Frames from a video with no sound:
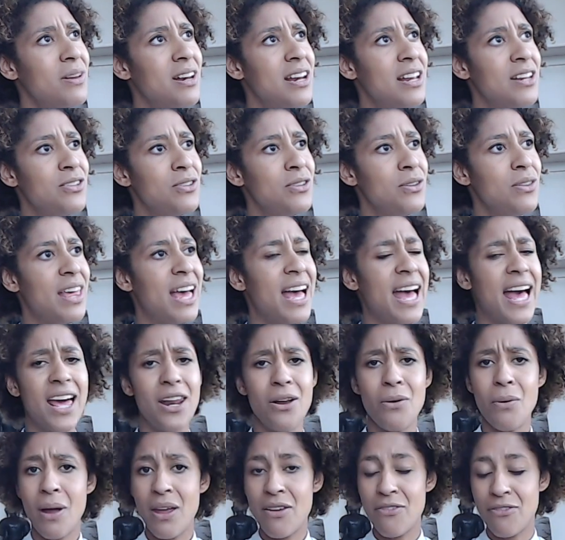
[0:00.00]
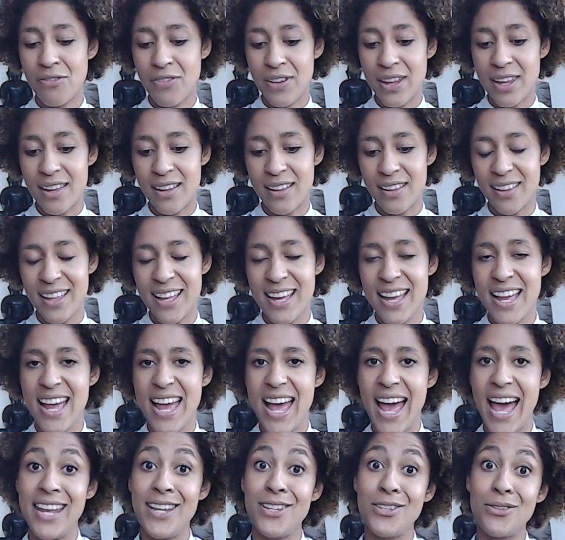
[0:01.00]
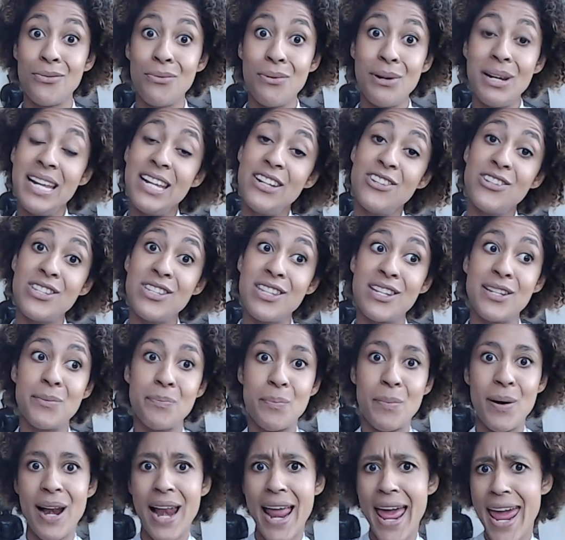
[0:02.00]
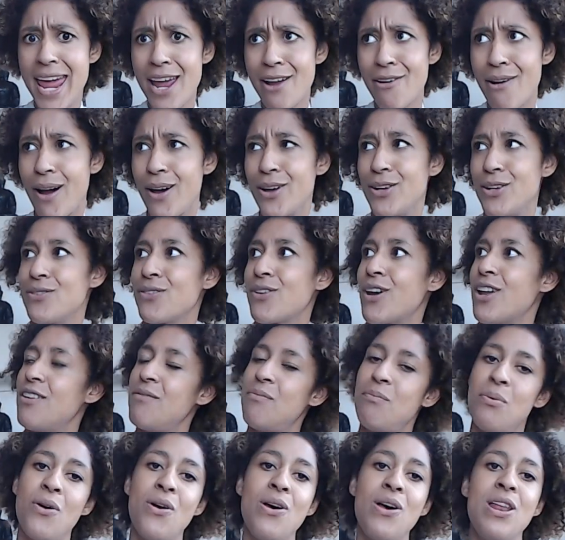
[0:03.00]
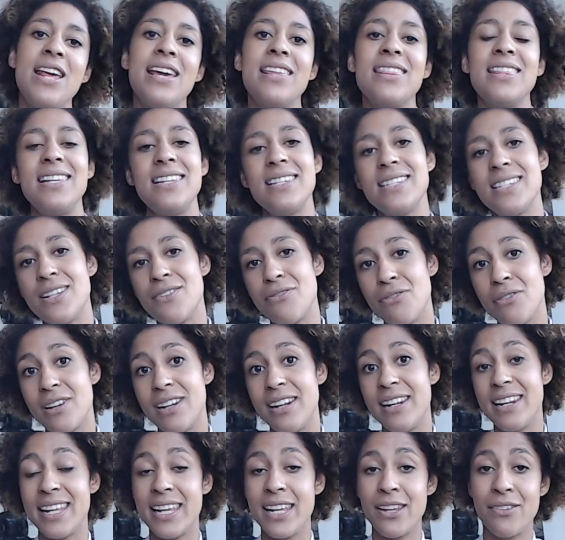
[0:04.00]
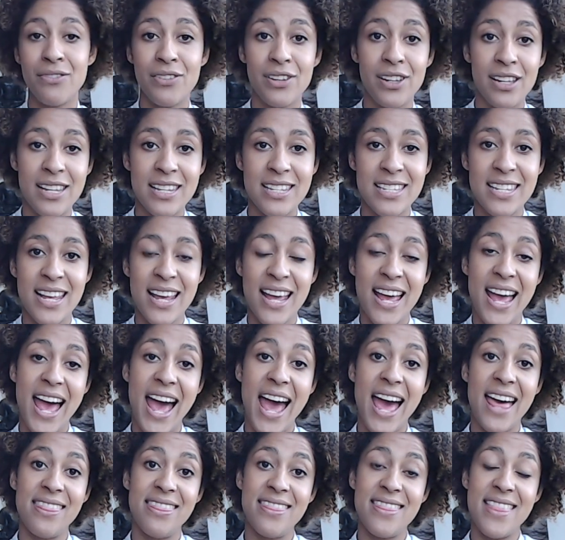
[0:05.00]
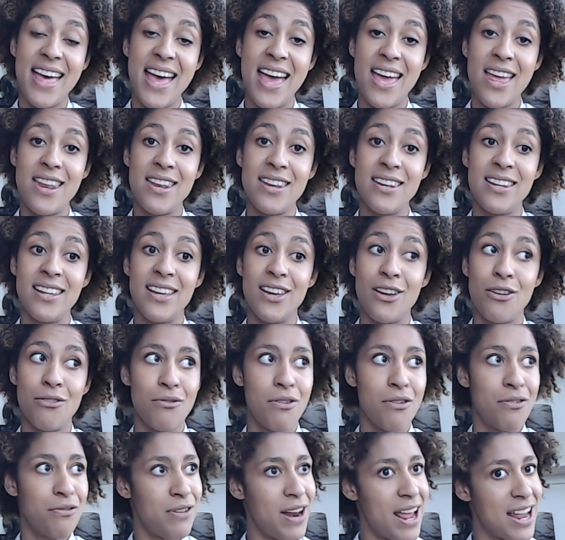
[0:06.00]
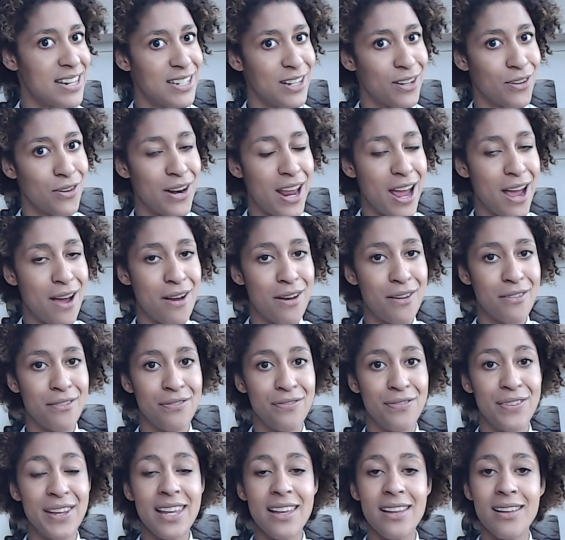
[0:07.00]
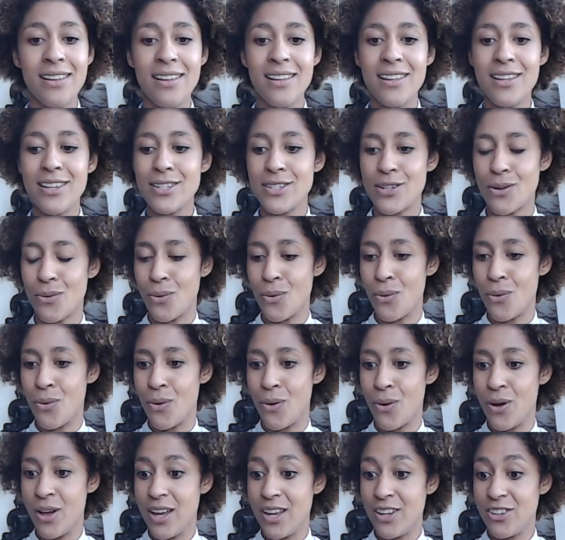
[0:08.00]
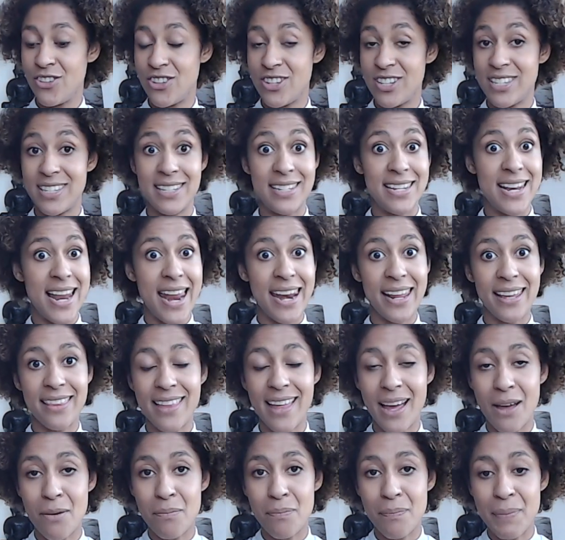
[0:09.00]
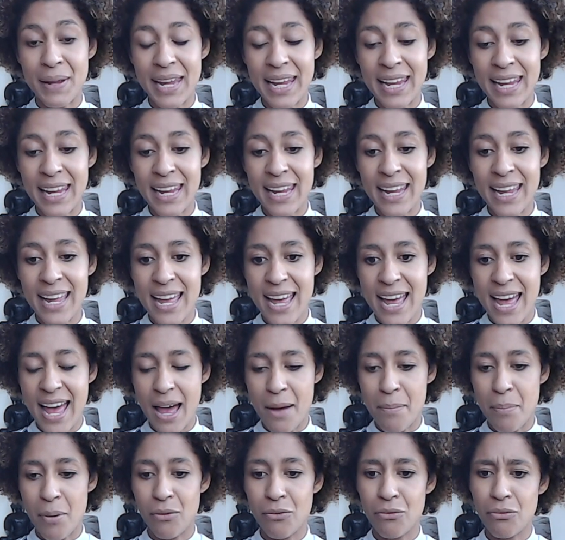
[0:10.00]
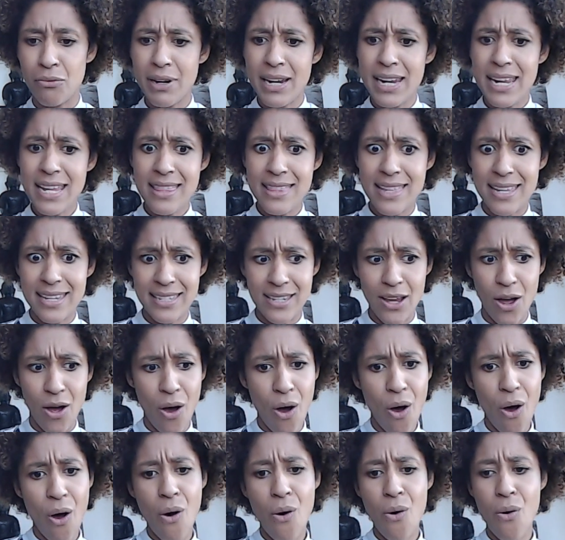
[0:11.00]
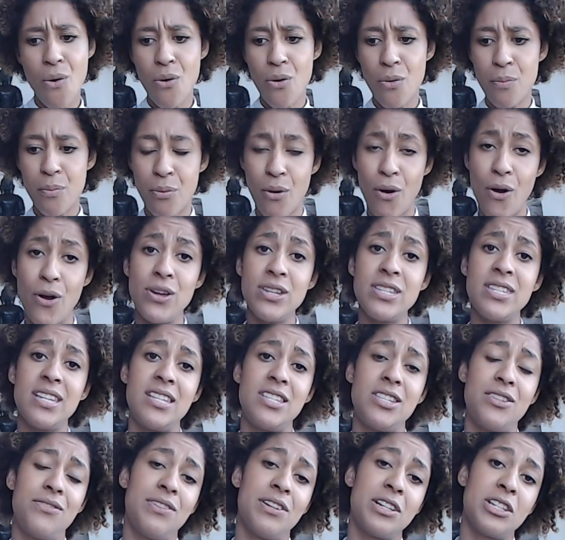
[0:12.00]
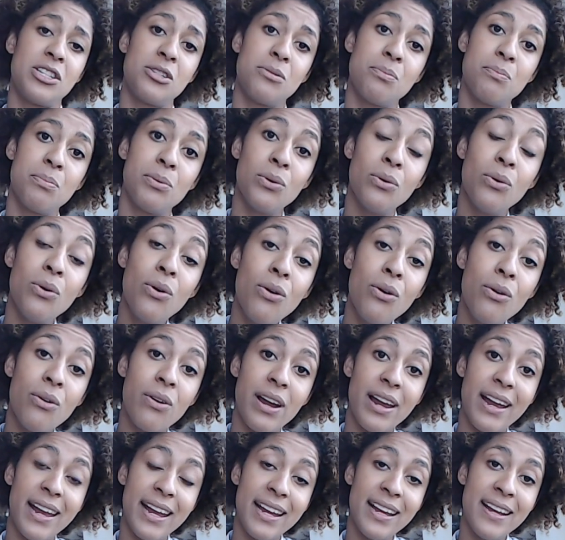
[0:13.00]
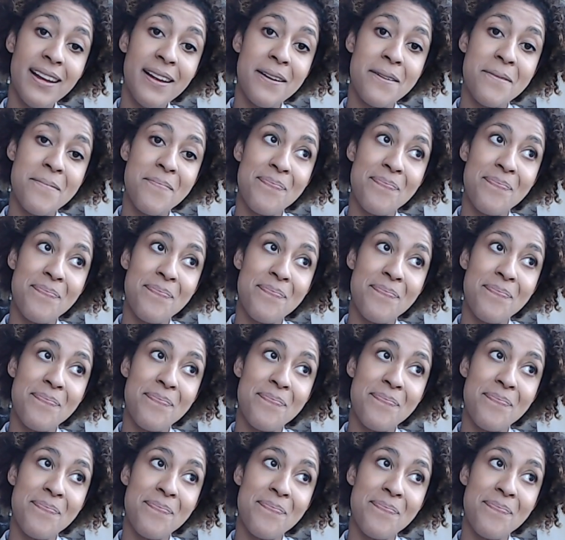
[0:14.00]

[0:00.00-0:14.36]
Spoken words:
when I do that? How do I feel? And it's really just this playground of kind of pulling these different levers and then reflecting on how it feels or just letting that be. But really this whole process of exploring,